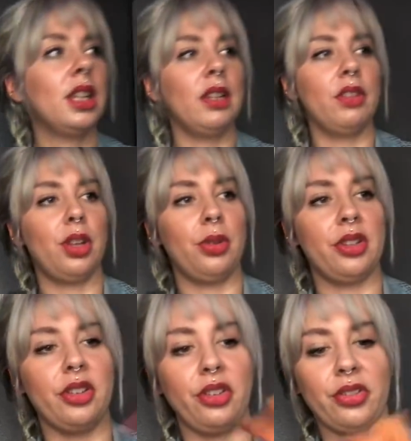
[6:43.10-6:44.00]
even though
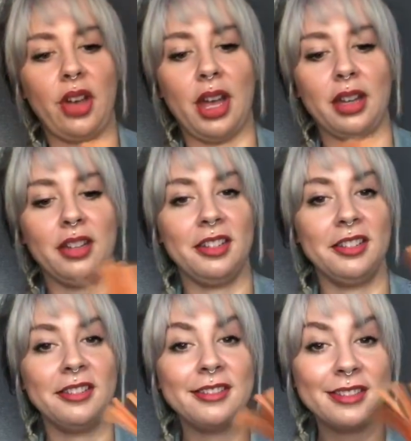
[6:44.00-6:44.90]
this is fun,
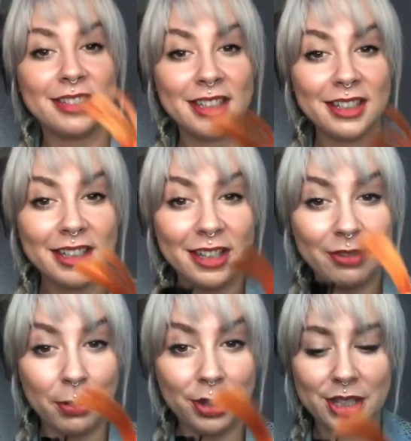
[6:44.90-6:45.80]

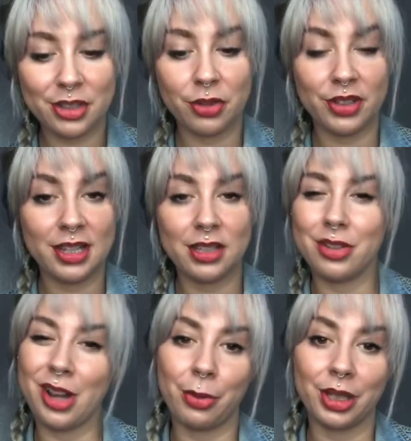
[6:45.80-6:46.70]
if I put this over
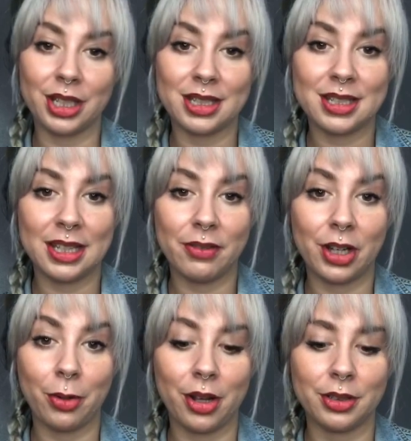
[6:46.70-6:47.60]
this, you're not really going to see it
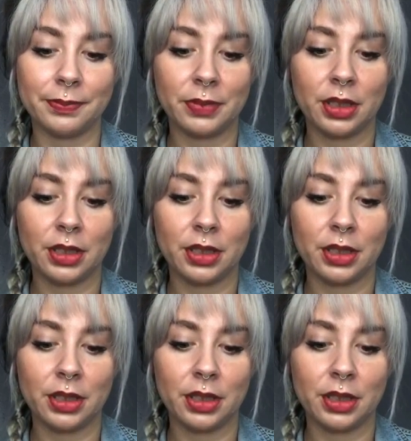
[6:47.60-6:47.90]
very well.